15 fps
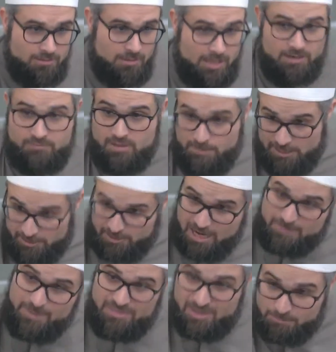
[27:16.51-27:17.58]
and of the
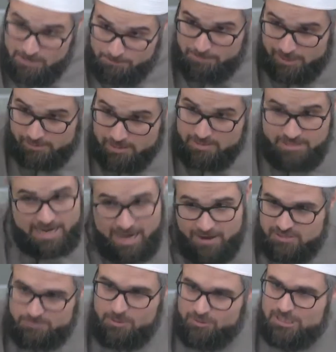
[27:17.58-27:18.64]
mihrab and the mimbar. They
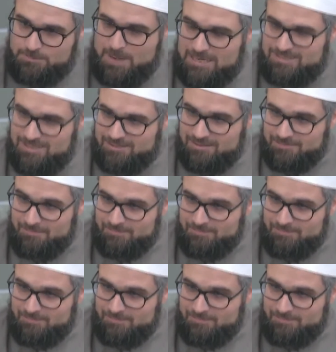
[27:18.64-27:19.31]
have to be respected.